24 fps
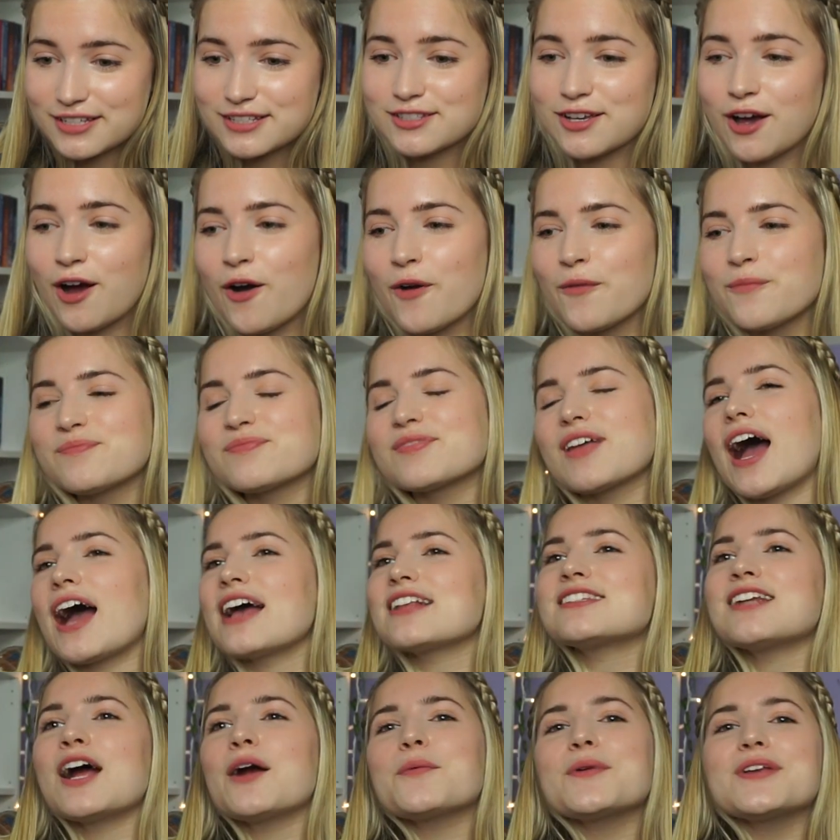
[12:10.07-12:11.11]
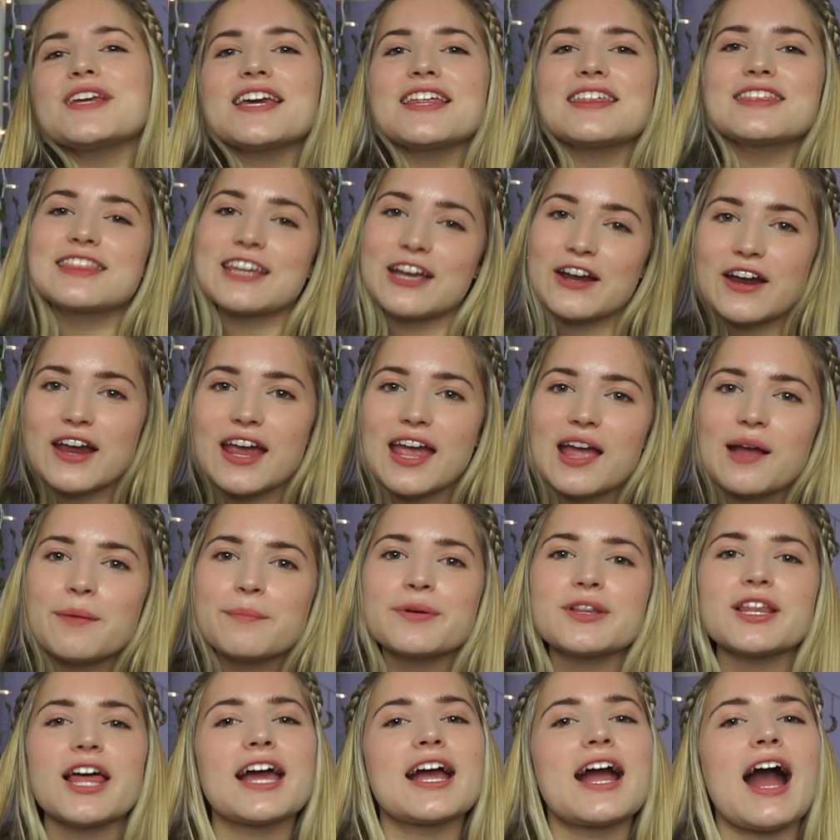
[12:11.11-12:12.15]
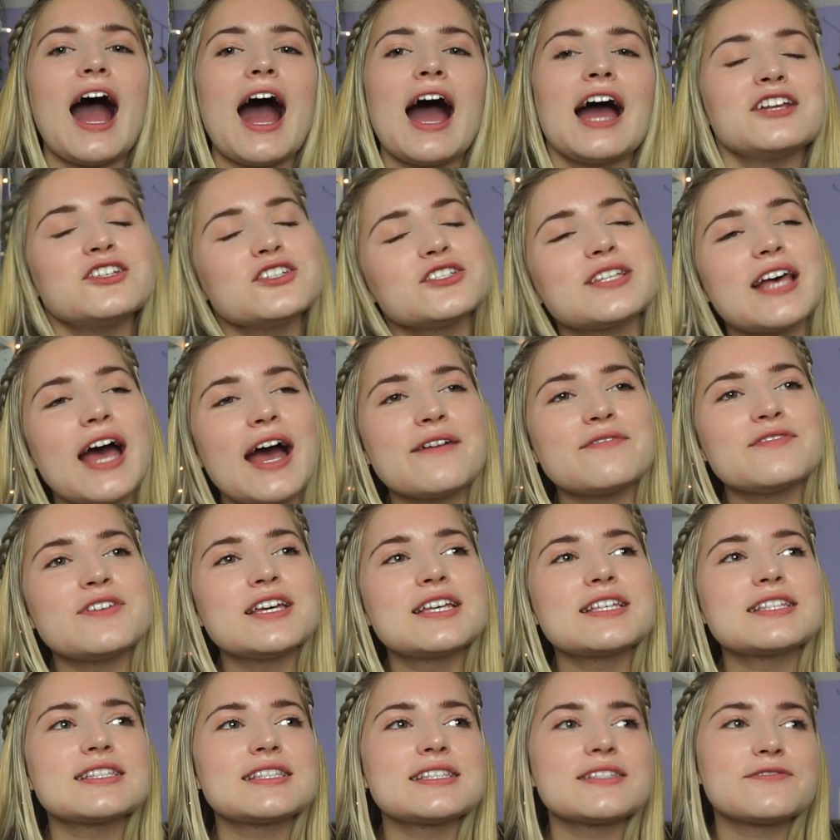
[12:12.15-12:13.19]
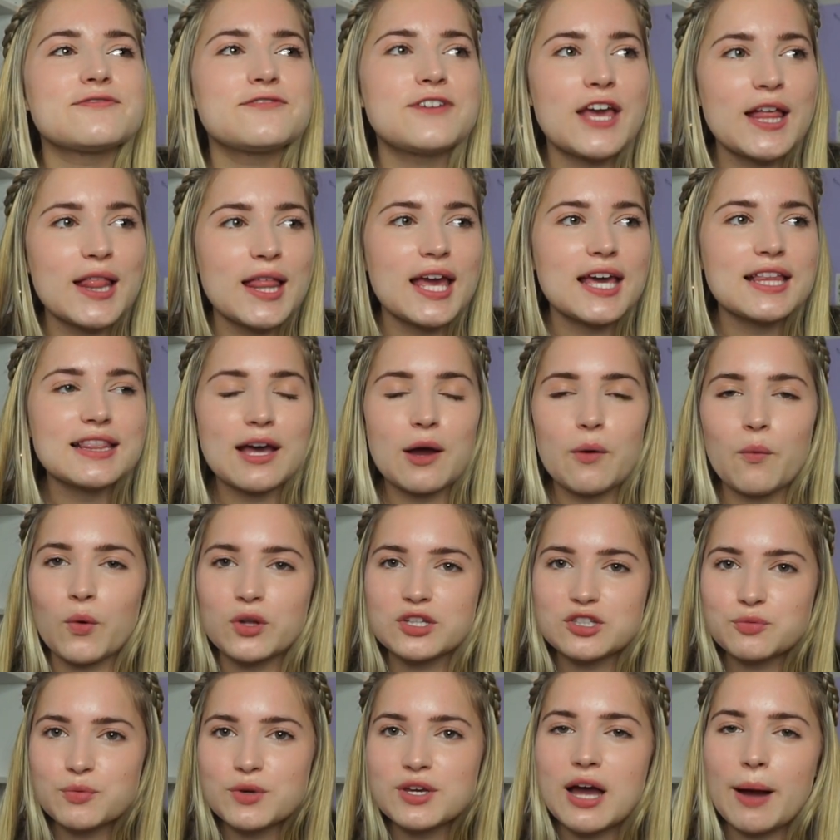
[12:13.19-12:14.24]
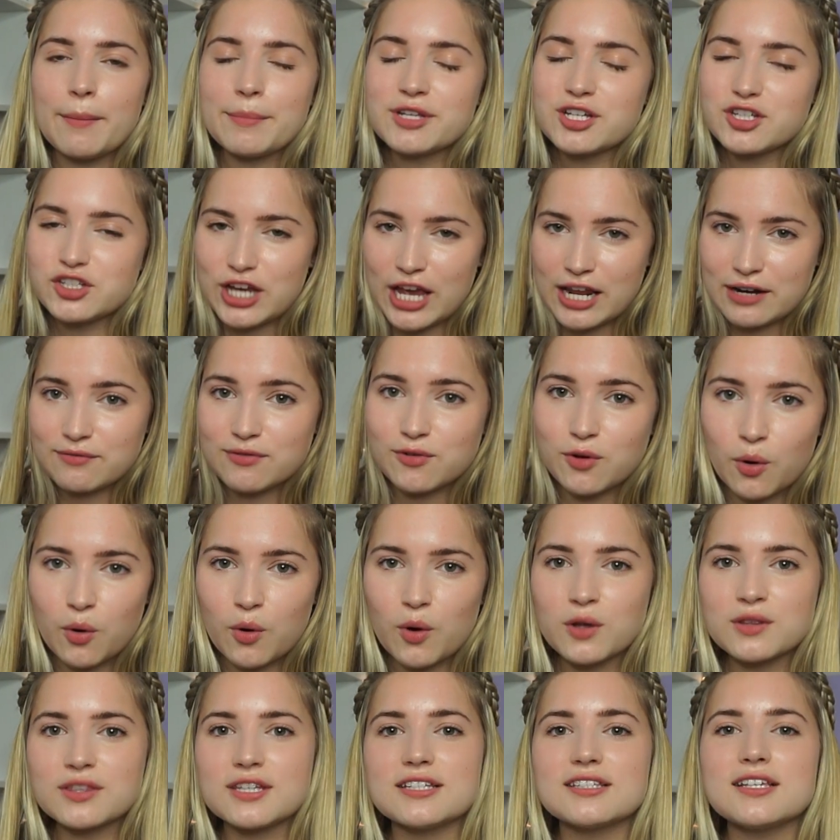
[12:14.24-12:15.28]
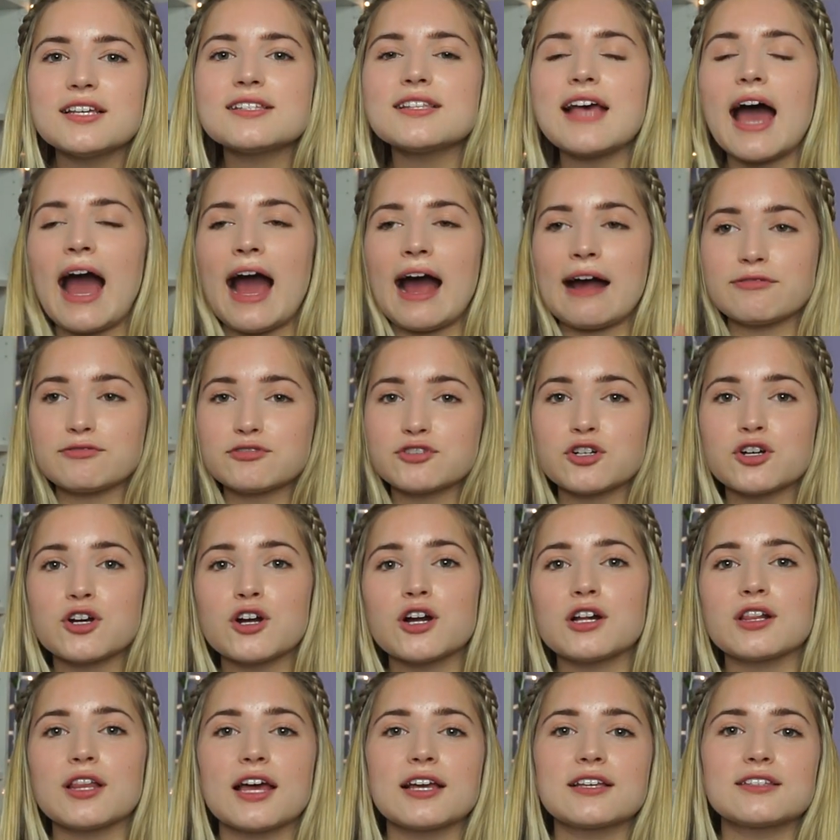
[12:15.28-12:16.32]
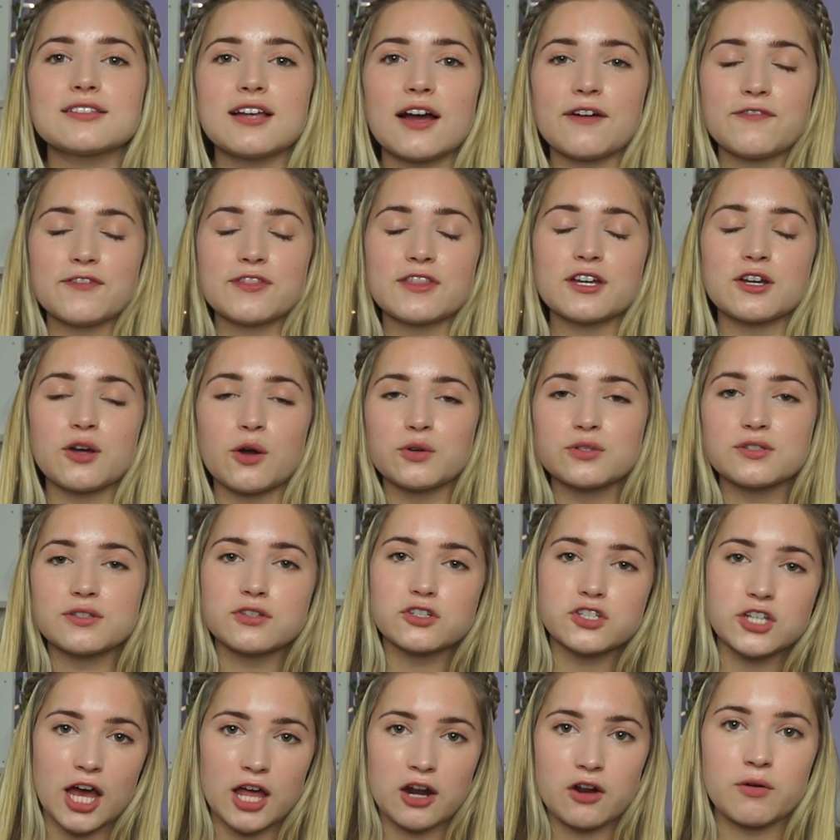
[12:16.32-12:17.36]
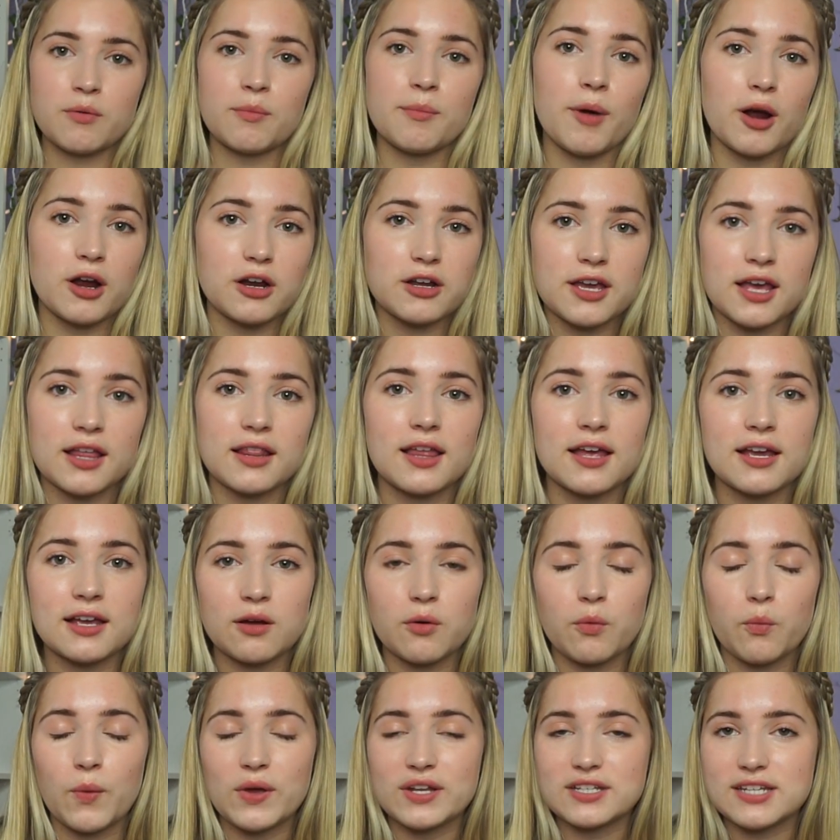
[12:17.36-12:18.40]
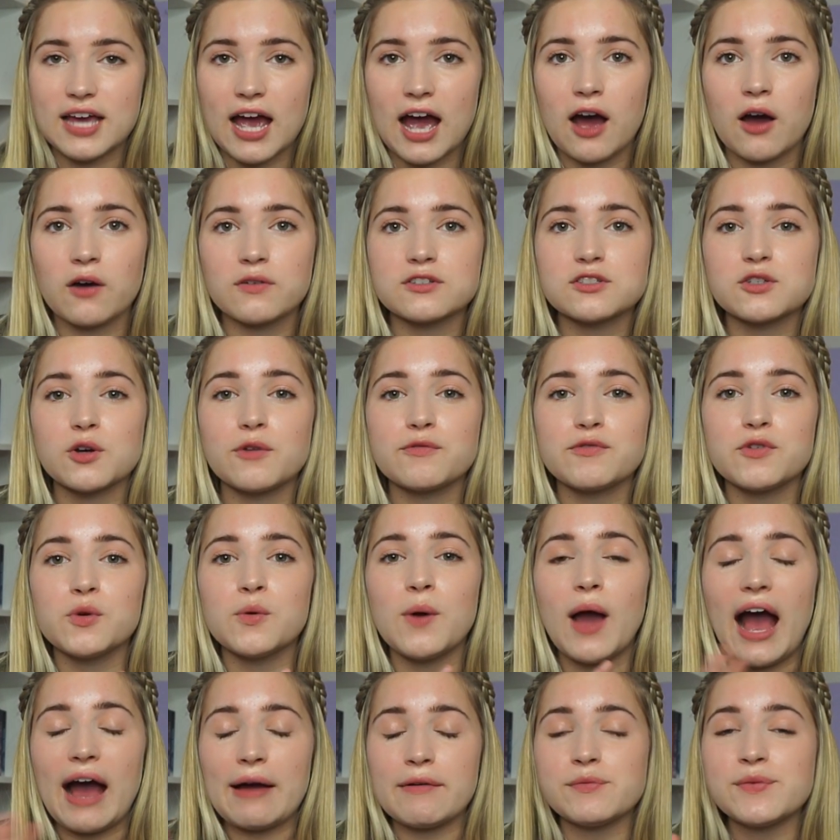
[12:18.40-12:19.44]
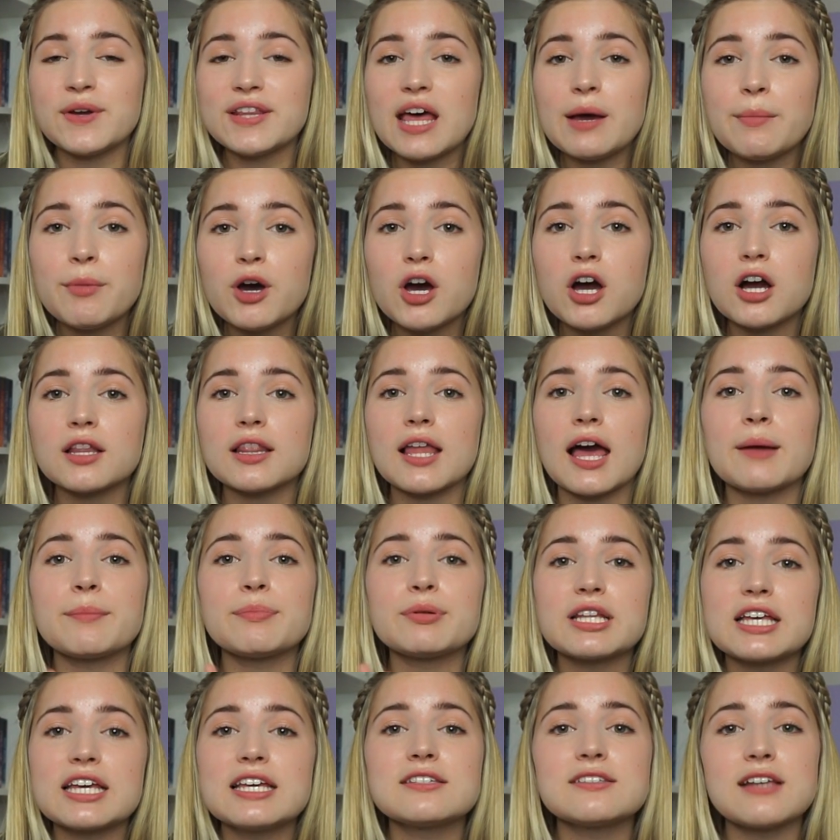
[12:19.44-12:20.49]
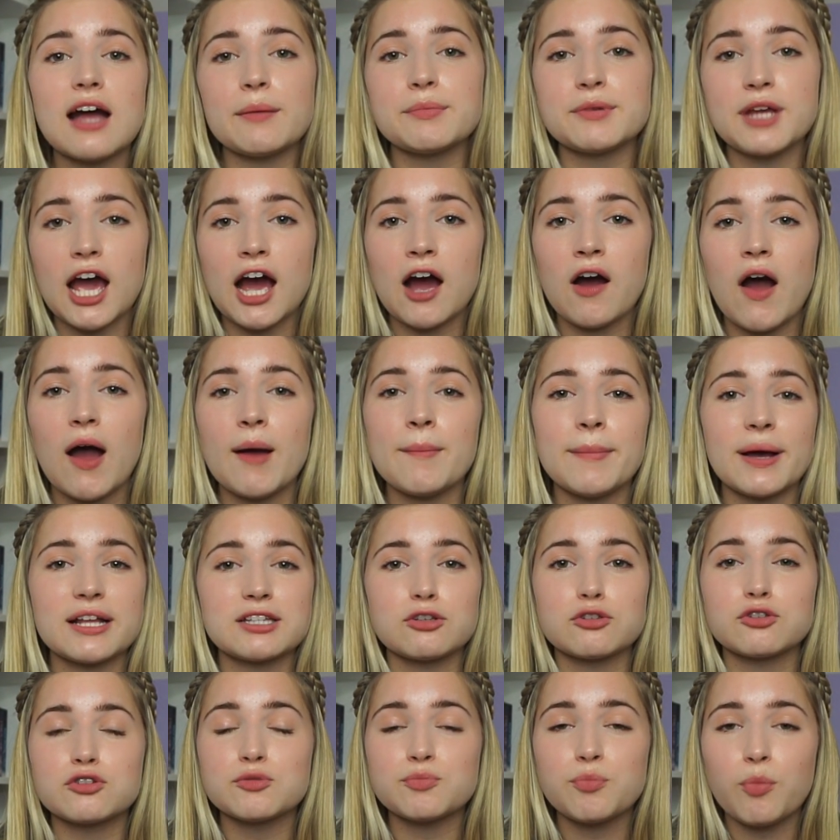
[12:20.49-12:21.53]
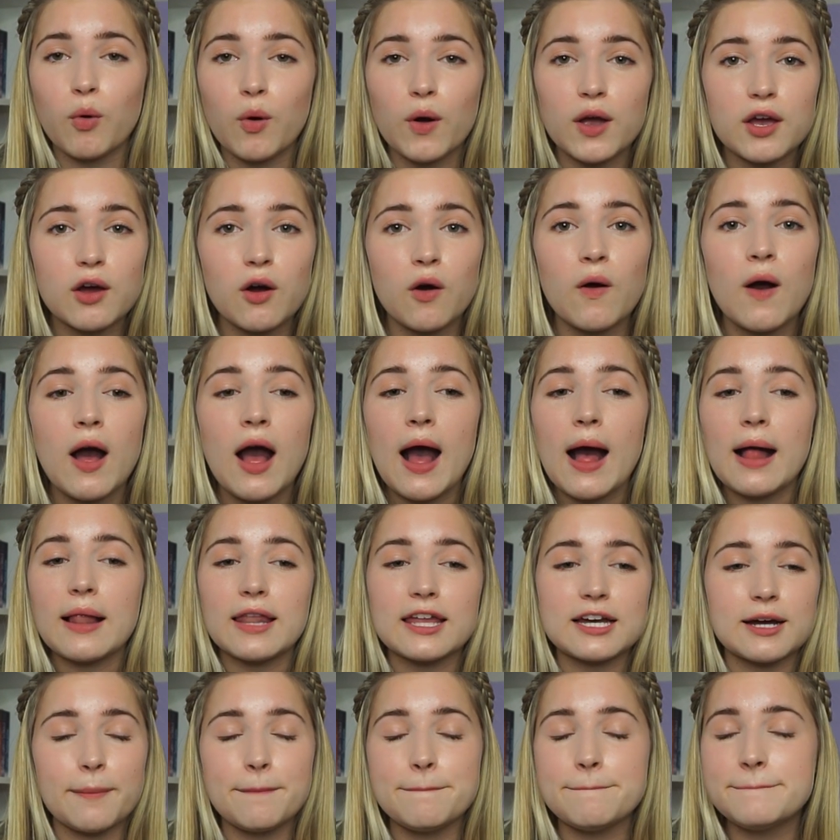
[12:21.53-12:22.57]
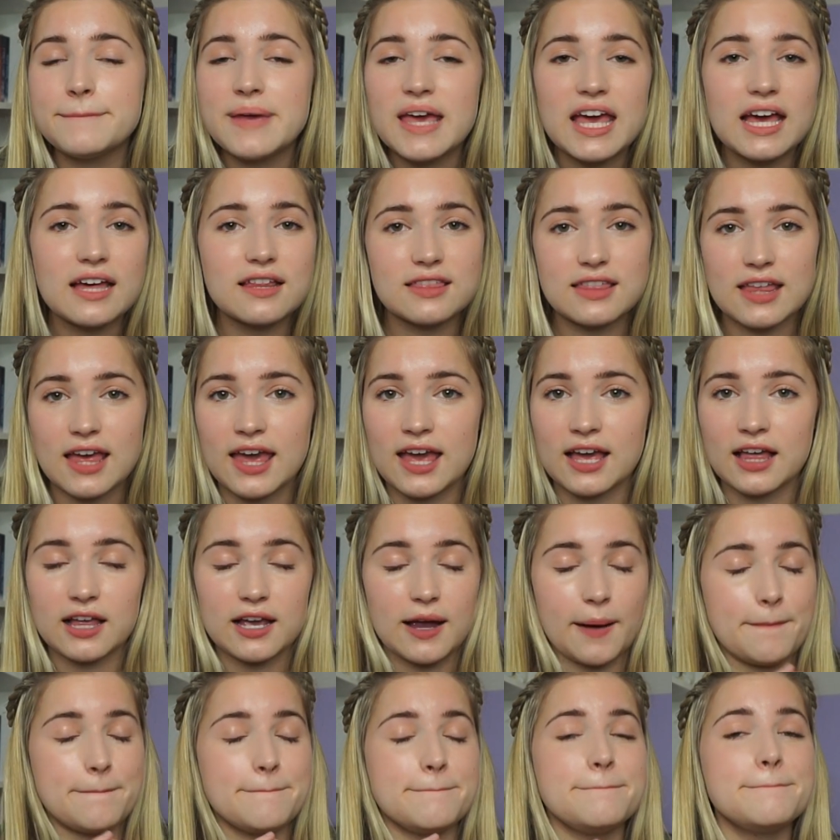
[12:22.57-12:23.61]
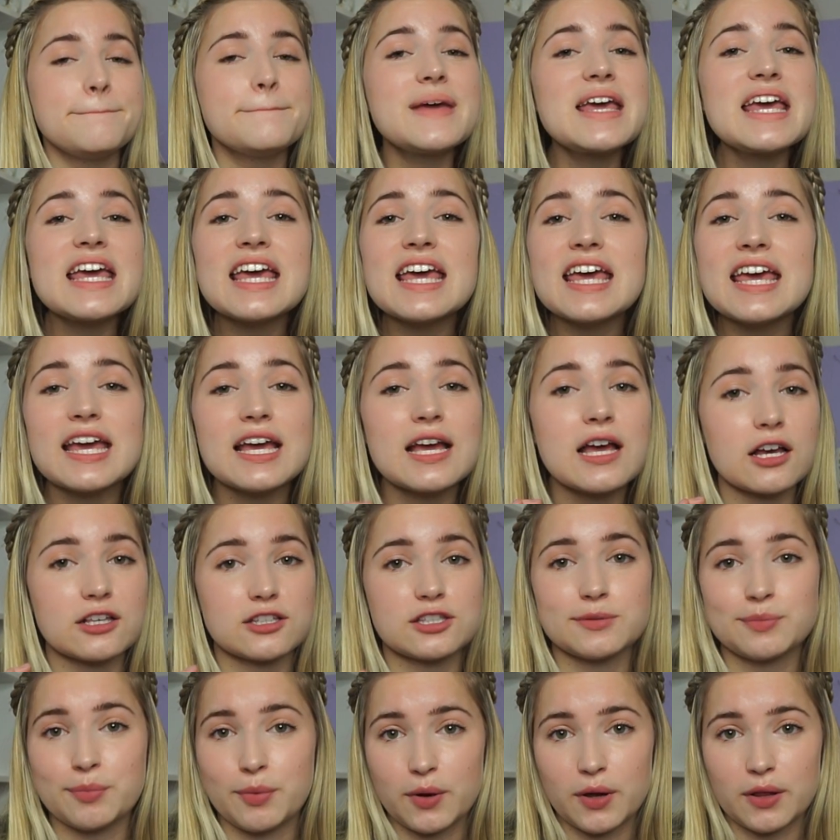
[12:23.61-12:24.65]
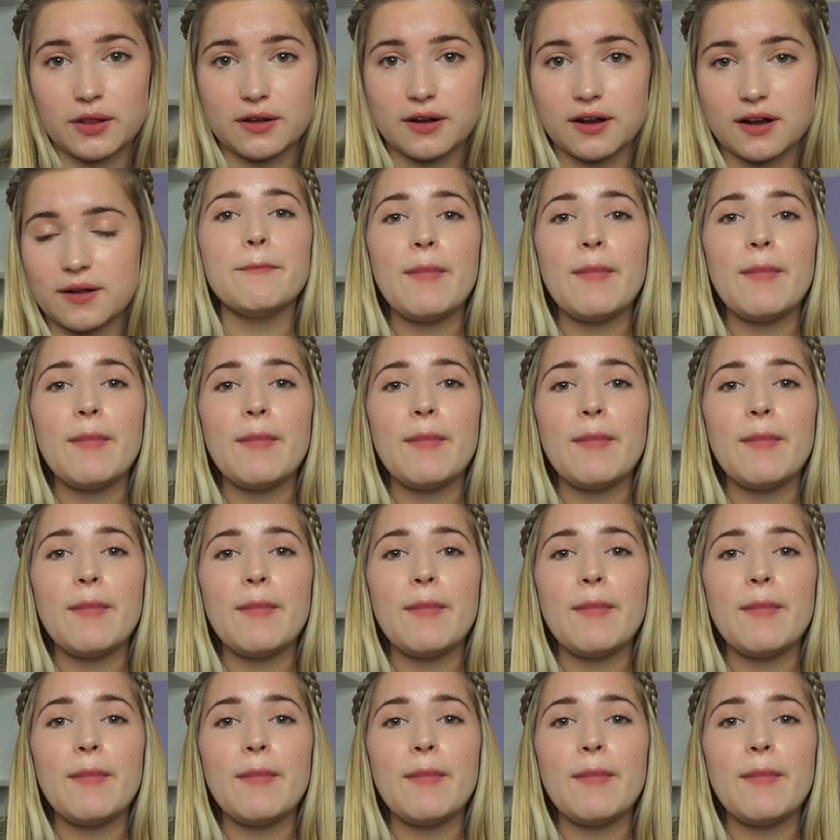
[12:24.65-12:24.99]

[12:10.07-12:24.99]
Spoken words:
So it's not really a theory, but like I just had this feeling that once we come into Chain of Gold, this is after like stuff in the Ghost of the Shadow market like went down. So if you haven't read that book, like please stop now. I'm about to spoil like a big thing, like a big spoiler.